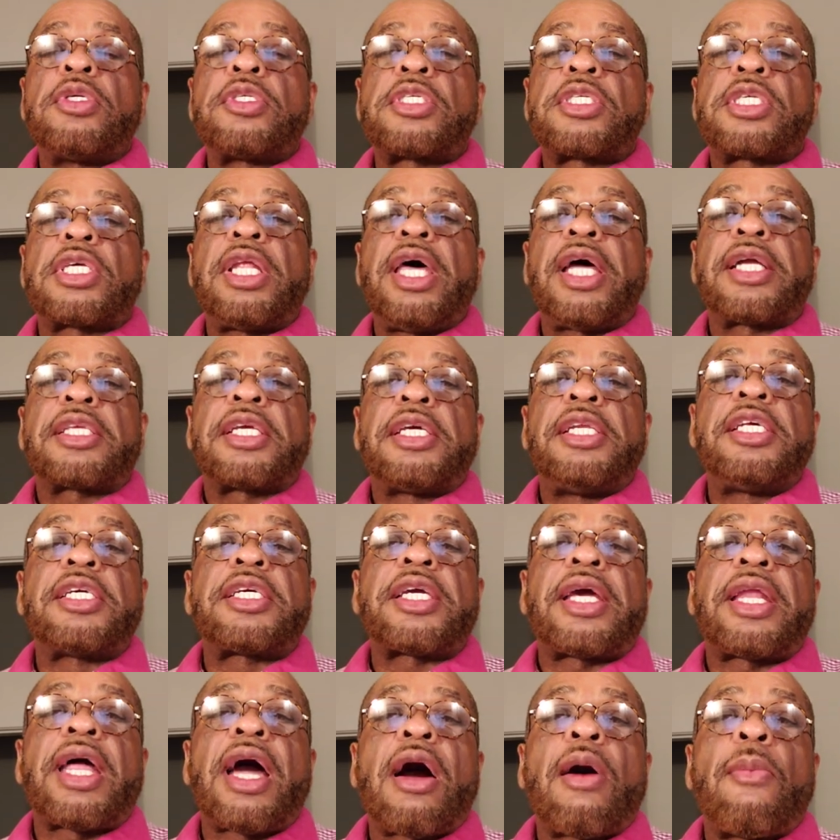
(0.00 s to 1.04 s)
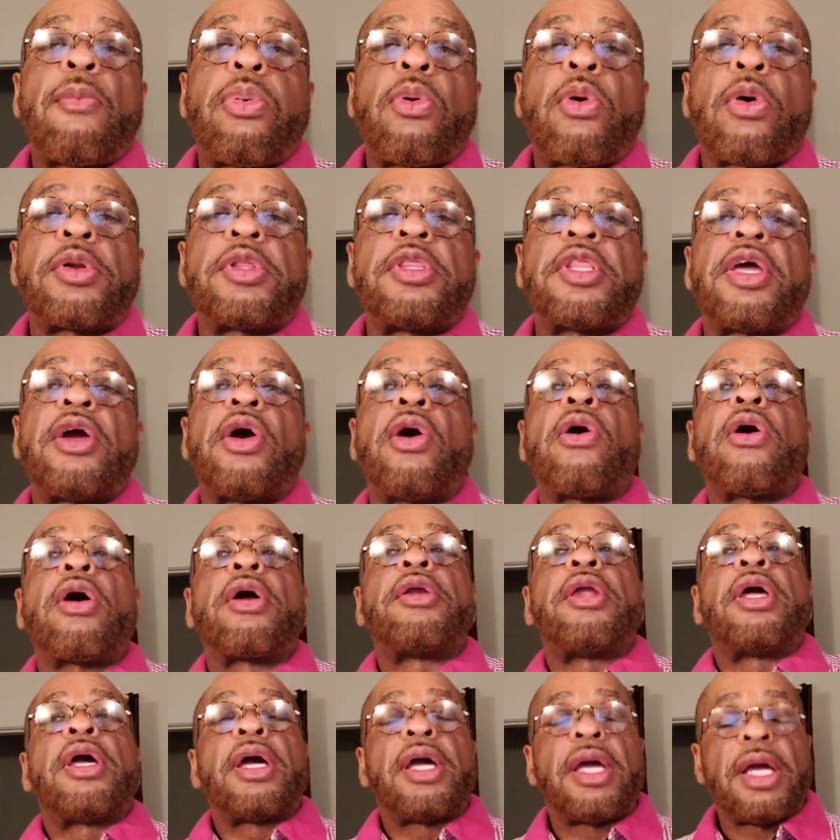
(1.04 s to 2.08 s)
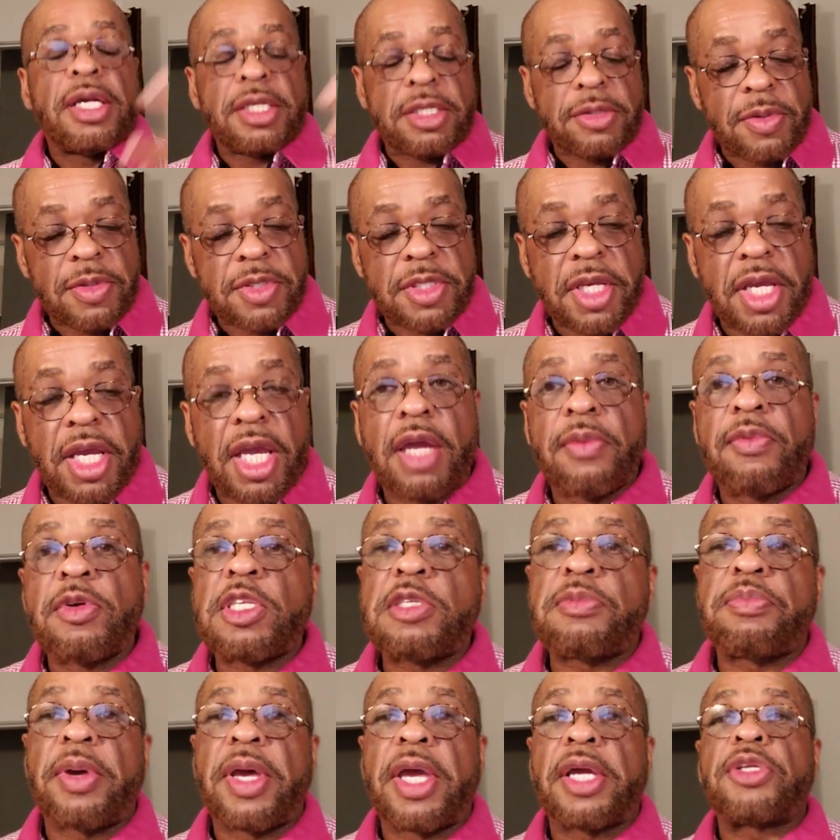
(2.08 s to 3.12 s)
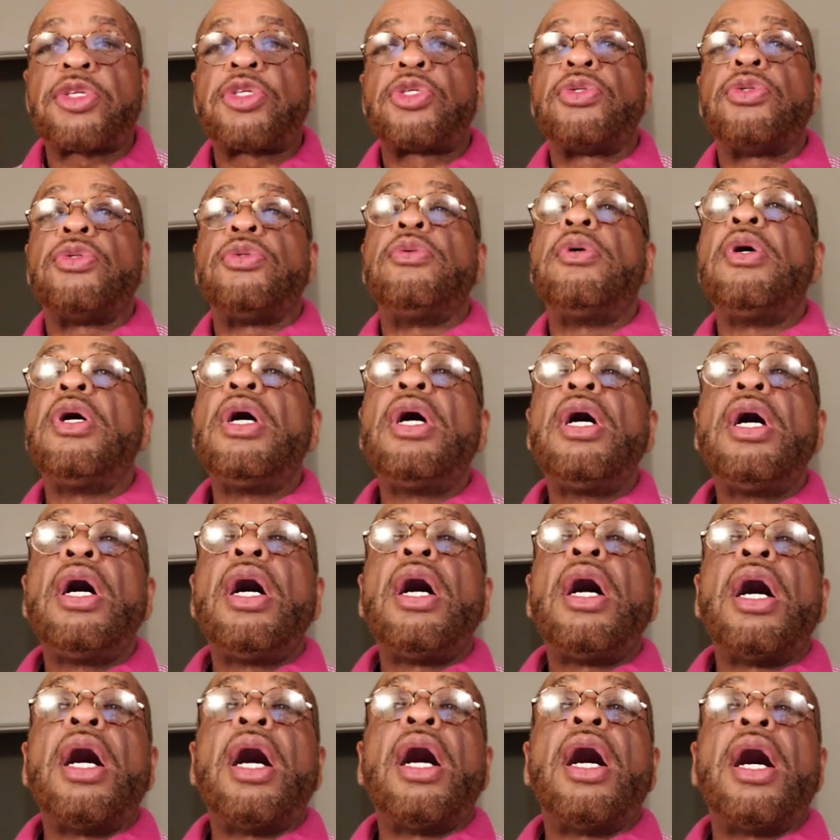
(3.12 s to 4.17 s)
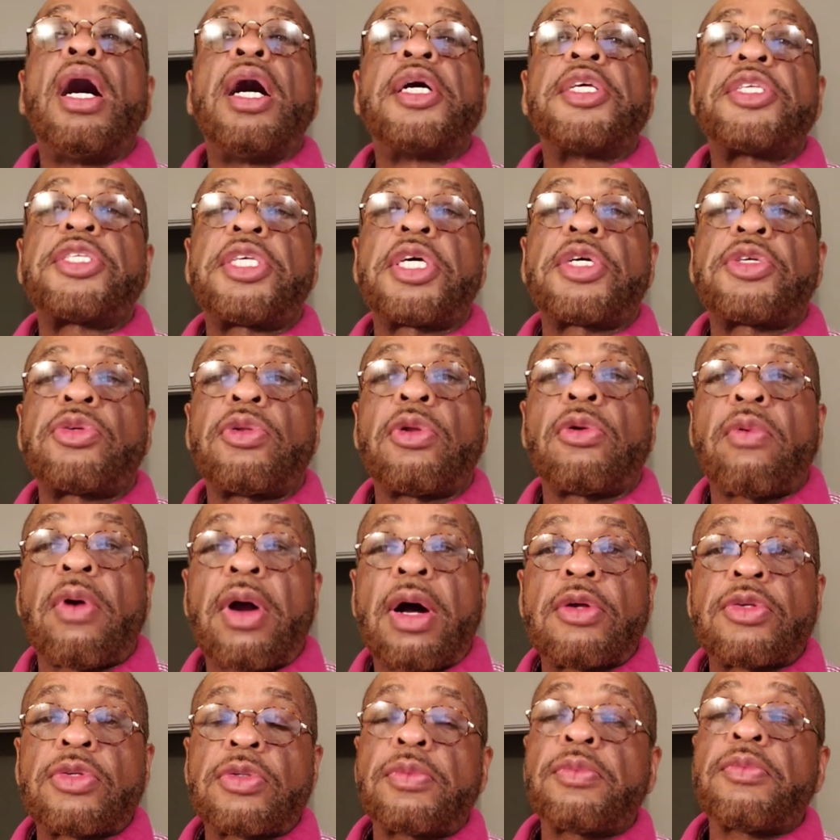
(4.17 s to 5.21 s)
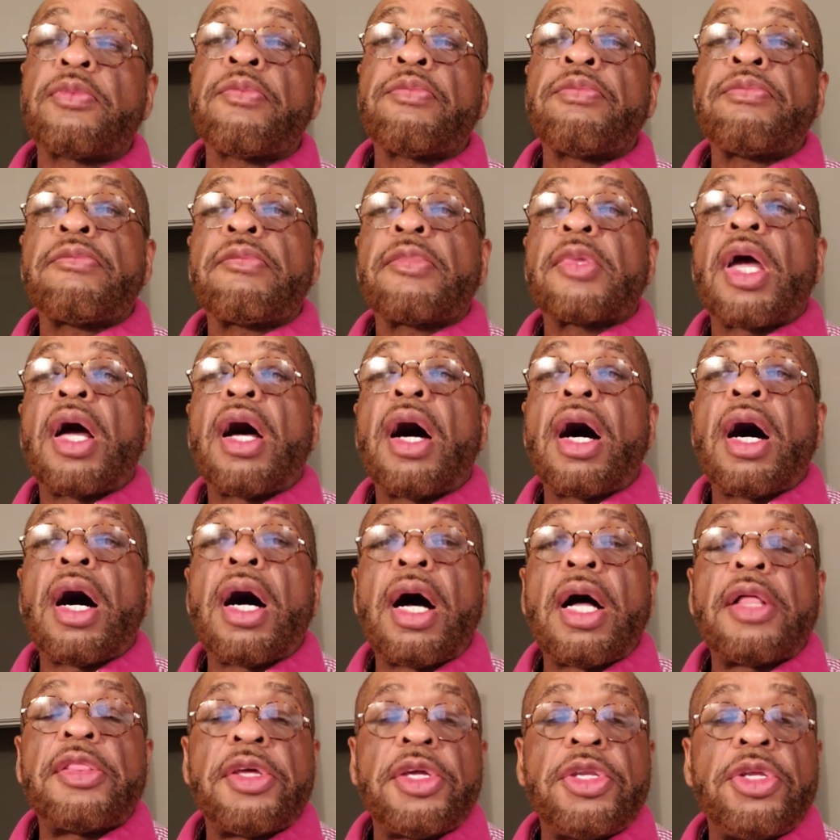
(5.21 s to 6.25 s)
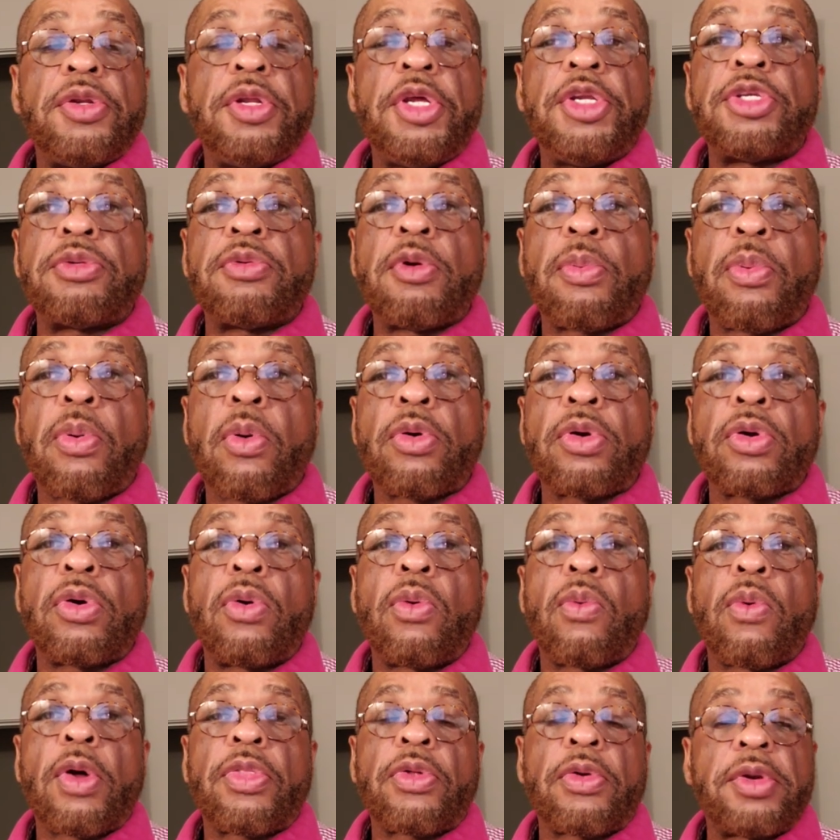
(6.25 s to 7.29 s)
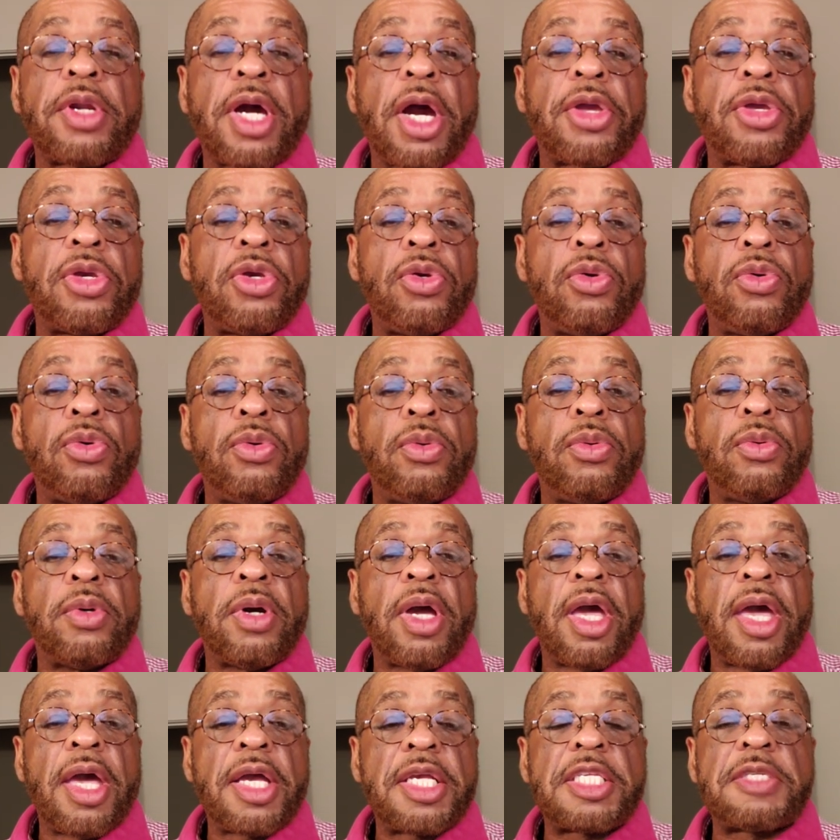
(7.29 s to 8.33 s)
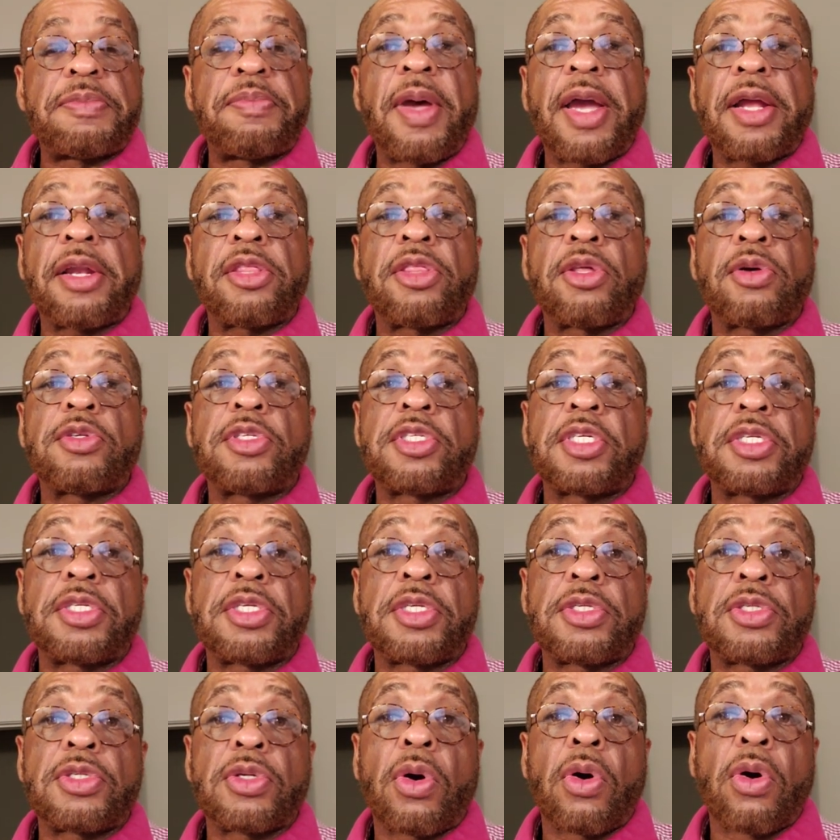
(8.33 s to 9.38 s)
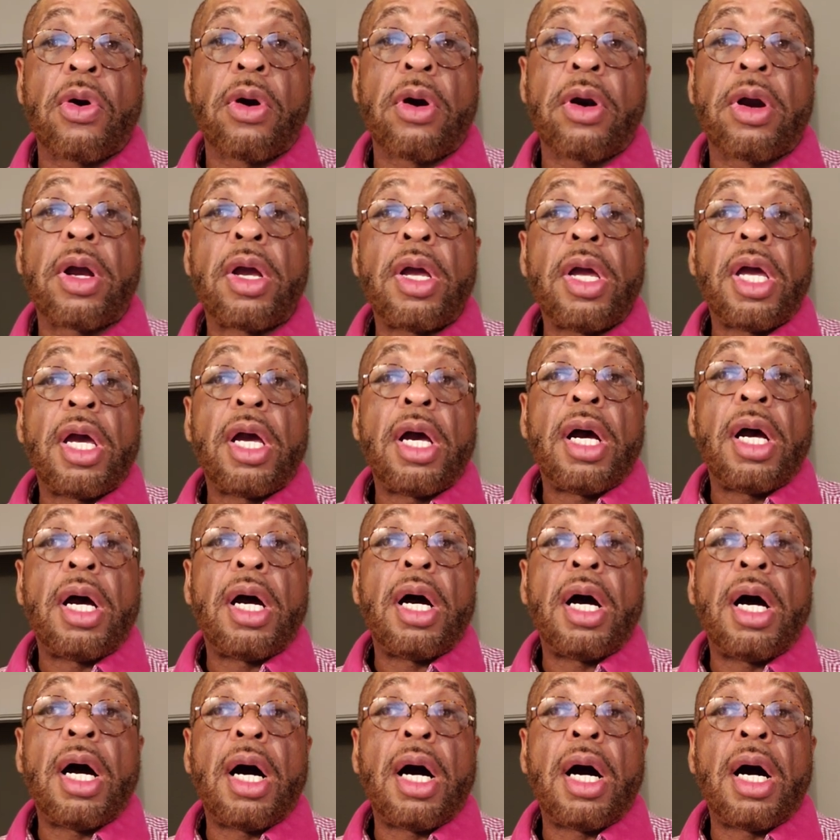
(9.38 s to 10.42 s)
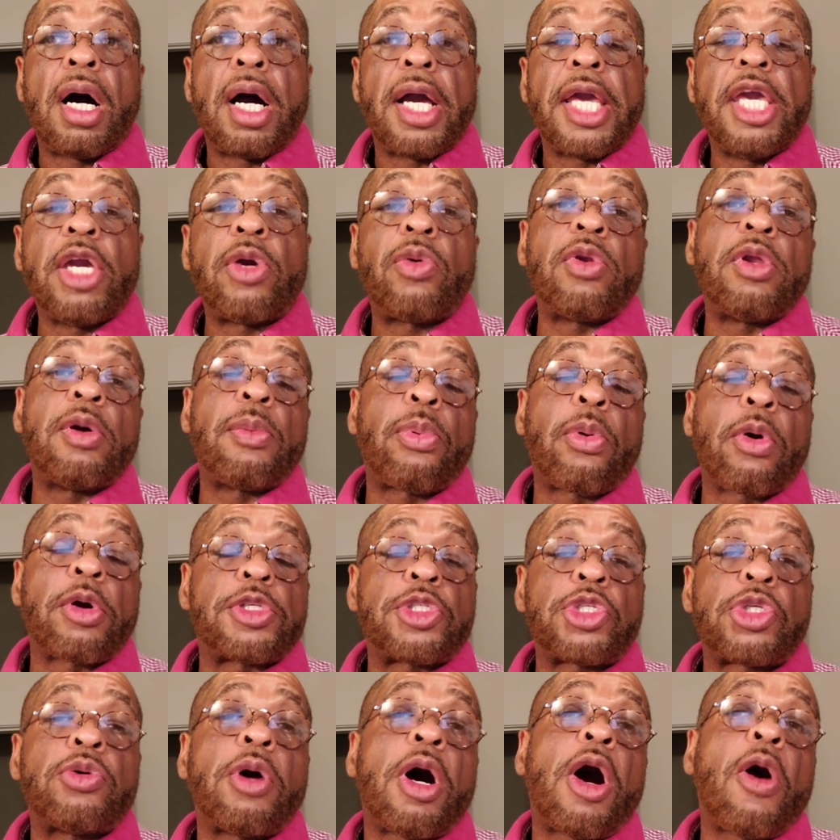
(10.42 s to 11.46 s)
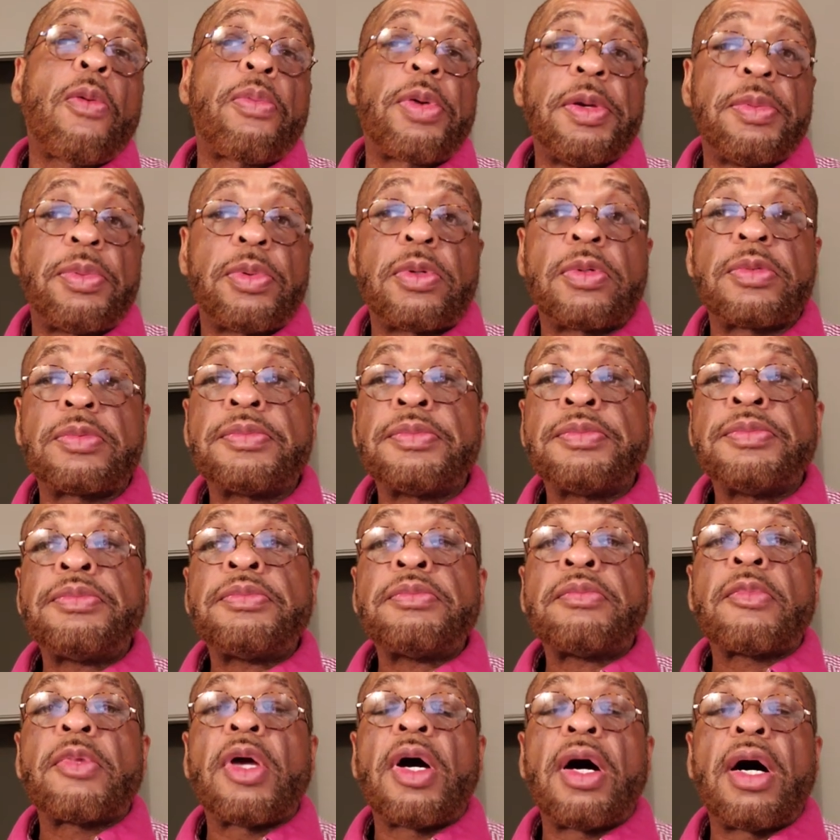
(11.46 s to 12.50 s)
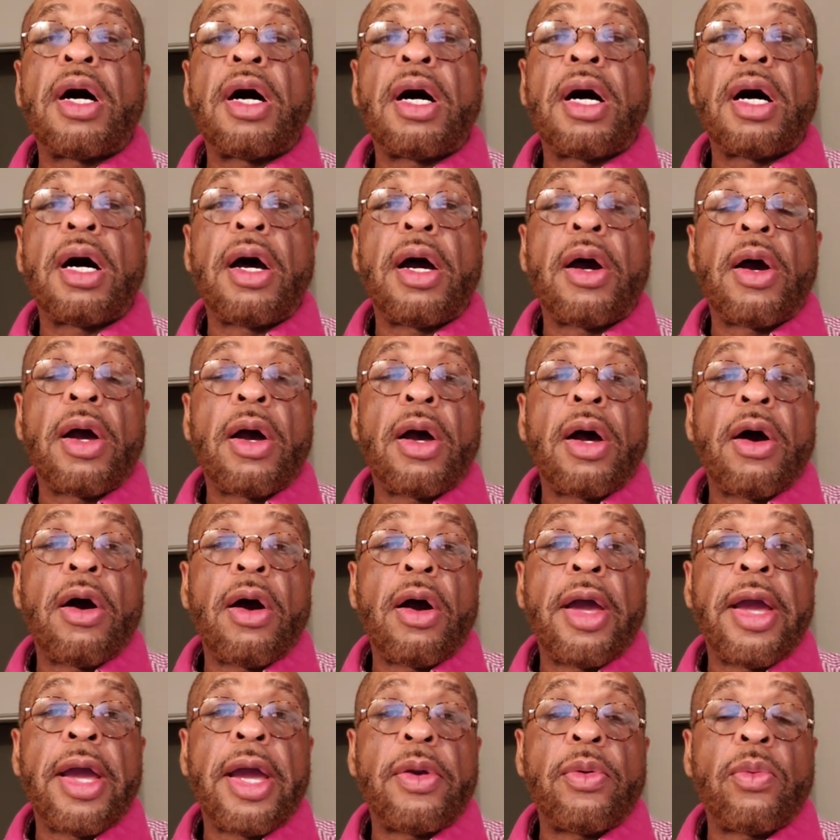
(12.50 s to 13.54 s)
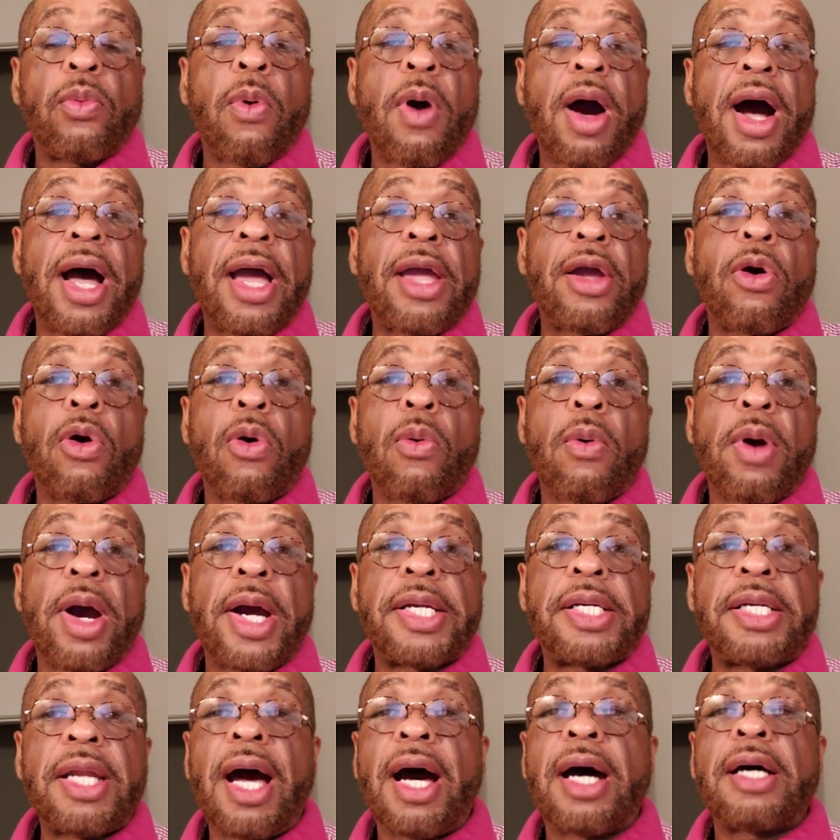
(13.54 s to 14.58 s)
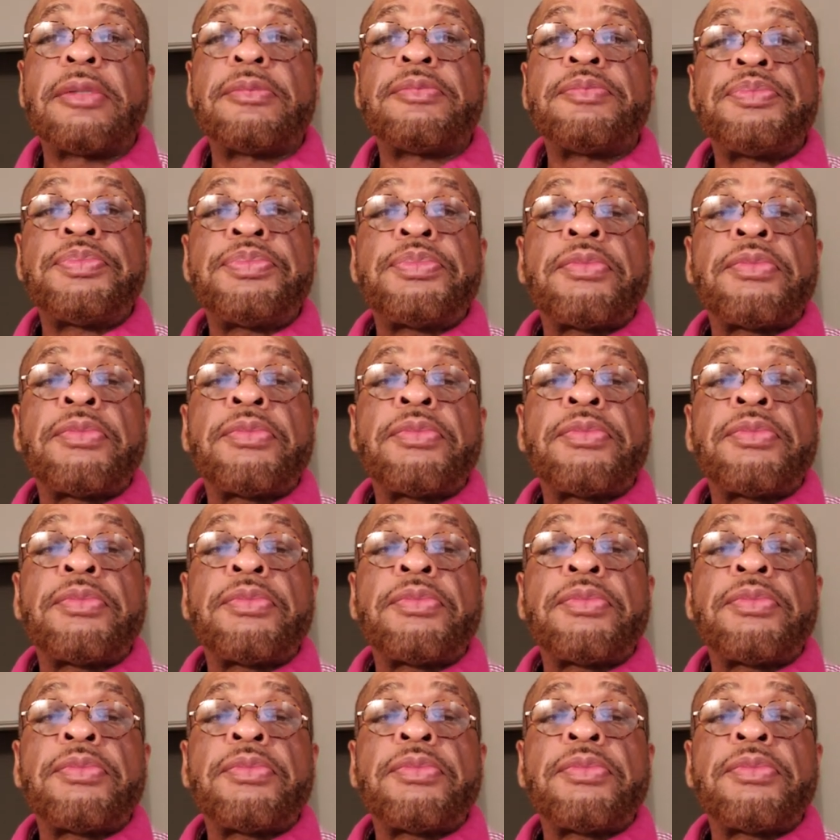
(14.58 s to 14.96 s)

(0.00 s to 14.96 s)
select, indicate how important they are, as I was saying, in respect to sexual arousal. Then you need to report on whether or not you expect those senses are equally important to all people, and why or why not.